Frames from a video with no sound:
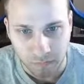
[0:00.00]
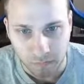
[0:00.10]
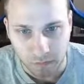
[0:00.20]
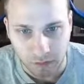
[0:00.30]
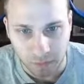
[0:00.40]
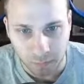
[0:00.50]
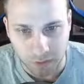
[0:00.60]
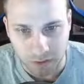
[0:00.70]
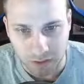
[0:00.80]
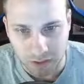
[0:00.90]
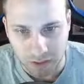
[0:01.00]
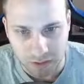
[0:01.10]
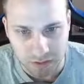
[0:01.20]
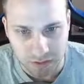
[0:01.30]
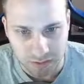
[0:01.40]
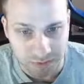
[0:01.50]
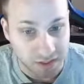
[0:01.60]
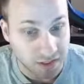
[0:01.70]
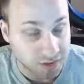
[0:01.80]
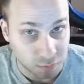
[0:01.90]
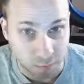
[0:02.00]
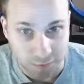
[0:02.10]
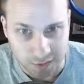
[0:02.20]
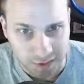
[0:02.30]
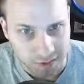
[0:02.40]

And we are going to just pretend these wolves are now